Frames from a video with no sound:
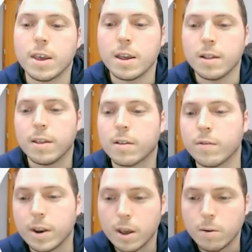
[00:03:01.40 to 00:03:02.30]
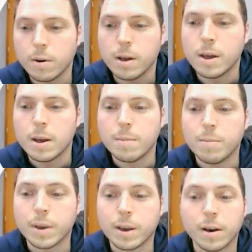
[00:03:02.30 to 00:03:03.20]
in this video
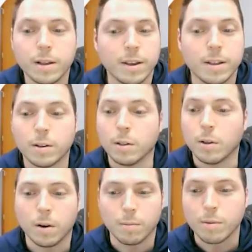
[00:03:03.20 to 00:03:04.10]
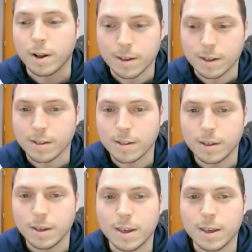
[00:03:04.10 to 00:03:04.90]
because it's a long process.